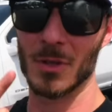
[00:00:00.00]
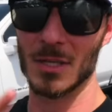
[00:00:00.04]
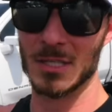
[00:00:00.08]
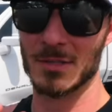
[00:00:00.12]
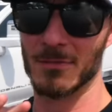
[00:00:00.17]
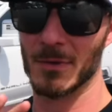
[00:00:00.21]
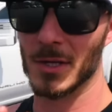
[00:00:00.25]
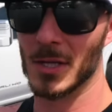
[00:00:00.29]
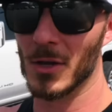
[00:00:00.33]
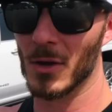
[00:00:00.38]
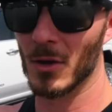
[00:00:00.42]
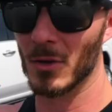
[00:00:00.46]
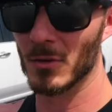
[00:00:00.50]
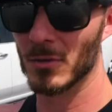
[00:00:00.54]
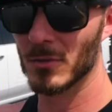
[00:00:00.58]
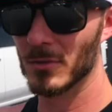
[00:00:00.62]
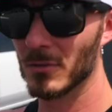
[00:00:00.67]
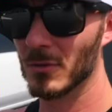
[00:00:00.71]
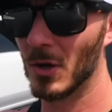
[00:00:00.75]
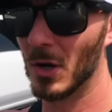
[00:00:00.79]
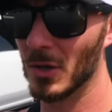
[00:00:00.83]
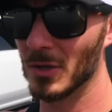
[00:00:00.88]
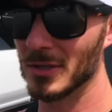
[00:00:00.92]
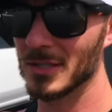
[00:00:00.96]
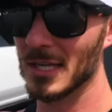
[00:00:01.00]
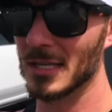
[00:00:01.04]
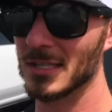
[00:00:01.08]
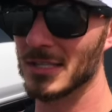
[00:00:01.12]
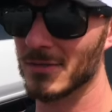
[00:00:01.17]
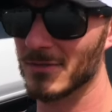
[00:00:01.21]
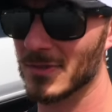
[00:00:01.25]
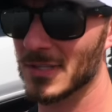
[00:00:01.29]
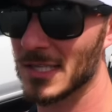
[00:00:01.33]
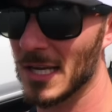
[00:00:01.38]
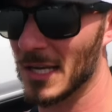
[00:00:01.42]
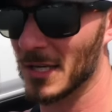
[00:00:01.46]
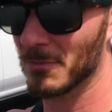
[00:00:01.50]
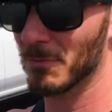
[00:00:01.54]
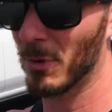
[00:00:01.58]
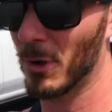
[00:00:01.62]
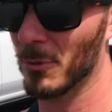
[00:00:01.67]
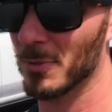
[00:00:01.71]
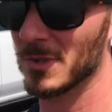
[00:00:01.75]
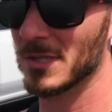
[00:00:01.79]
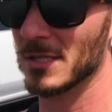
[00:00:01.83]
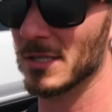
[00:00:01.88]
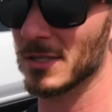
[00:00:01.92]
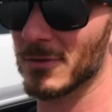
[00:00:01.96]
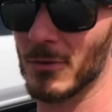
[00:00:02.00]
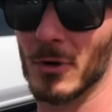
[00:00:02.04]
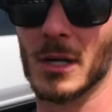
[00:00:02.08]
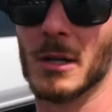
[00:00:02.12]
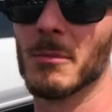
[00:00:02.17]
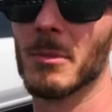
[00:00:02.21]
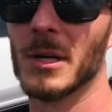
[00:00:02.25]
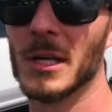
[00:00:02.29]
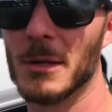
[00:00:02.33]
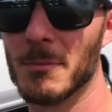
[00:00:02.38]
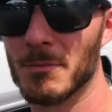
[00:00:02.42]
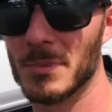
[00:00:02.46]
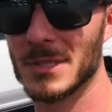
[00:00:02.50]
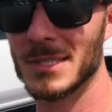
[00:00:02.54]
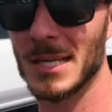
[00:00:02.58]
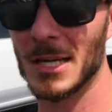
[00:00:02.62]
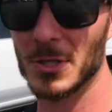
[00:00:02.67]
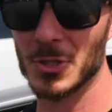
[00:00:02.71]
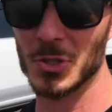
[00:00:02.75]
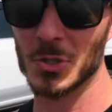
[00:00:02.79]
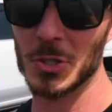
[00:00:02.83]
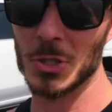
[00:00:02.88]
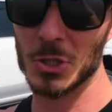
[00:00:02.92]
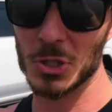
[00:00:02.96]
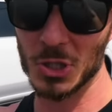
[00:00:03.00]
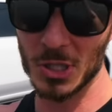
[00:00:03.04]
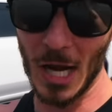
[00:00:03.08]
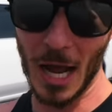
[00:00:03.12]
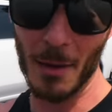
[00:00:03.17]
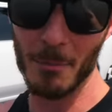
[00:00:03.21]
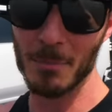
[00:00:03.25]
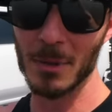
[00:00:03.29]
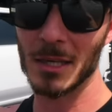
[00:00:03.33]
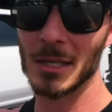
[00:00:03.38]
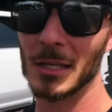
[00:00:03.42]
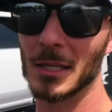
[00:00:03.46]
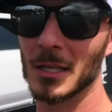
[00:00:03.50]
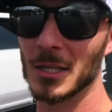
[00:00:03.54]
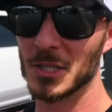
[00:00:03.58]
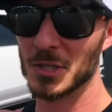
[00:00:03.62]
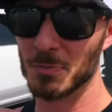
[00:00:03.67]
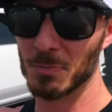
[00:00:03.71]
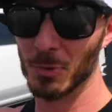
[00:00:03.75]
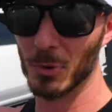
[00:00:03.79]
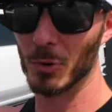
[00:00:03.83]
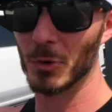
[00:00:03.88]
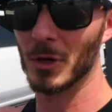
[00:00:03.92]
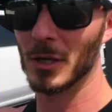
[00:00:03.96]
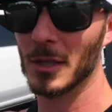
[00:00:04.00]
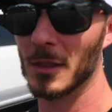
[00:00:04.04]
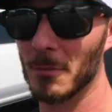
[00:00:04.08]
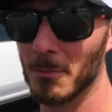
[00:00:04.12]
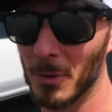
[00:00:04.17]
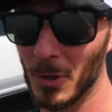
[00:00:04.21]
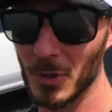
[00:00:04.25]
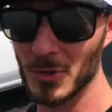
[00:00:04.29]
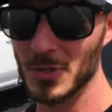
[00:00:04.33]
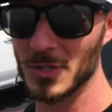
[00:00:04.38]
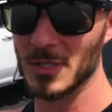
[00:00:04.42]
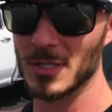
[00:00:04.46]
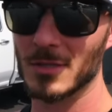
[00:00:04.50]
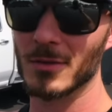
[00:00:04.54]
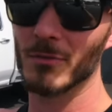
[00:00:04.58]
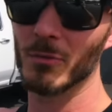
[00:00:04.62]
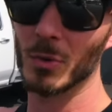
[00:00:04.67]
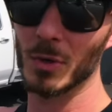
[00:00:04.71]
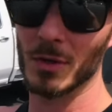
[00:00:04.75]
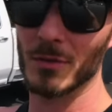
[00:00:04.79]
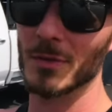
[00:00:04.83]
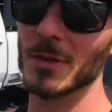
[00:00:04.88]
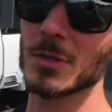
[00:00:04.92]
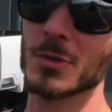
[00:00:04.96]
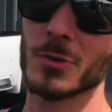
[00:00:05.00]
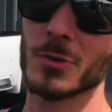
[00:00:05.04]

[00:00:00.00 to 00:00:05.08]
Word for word: this video. All intensive sake purposes for anybody potentially shopping and exploring the purchase of one of these